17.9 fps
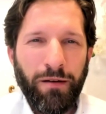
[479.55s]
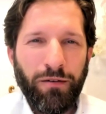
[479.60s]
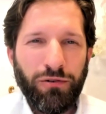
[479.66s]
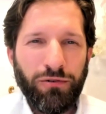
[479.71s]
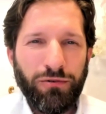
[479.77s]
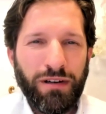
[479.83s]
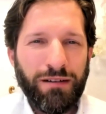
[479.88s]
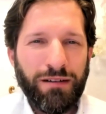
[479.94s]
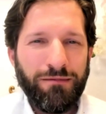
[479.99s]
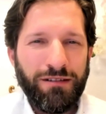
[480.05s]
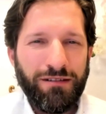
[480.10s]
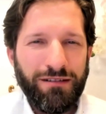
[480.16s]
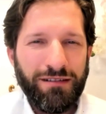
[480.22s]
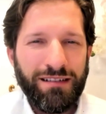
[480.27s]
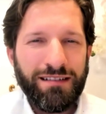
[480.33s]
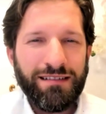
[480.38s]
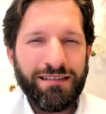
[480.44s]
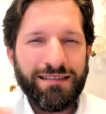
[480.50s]

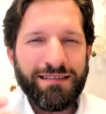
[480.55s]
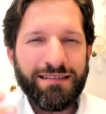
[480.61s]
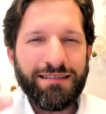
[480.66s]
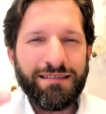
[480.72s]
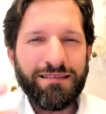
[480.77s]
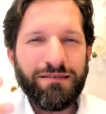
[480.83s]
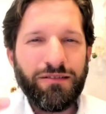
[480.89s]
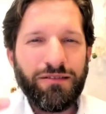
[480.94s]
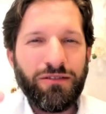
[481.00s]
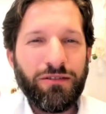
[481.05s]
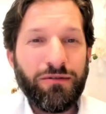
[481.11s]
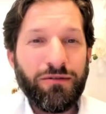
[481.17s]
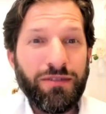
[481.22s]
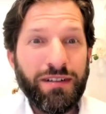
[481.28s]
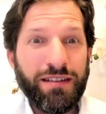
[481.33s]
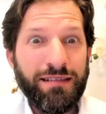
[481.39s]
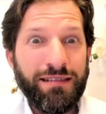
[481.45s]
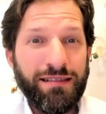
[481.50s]
whoever is
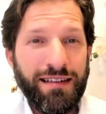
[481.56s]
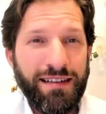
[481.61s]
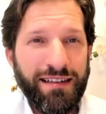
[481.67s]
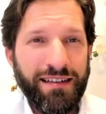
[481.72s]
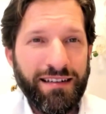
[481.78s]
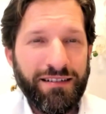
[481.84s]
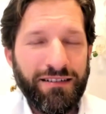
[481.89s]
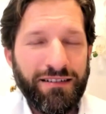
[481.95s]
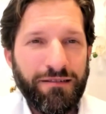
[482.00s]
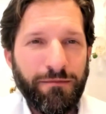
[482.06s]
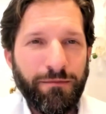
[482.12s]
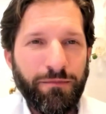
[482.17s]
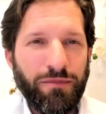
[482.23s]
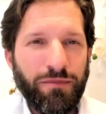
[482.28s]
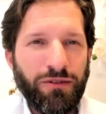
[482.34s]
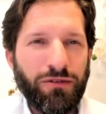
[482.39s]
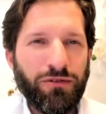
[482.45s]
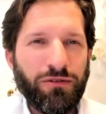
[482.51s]
already there,
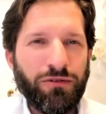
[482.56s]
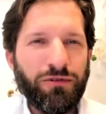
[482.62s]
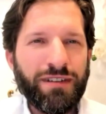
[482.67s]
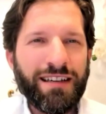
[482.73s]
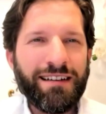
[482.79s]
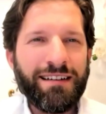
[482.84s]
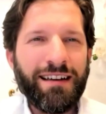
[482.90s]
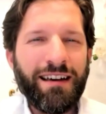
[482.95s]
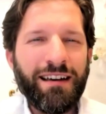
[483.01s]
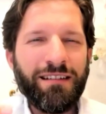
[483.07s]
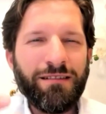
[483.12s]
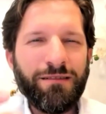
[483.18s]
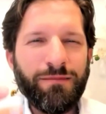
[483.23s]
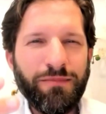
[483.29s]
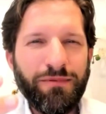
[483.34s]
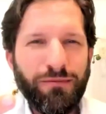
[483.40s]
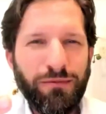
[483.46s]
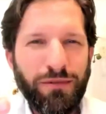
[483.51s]
who can help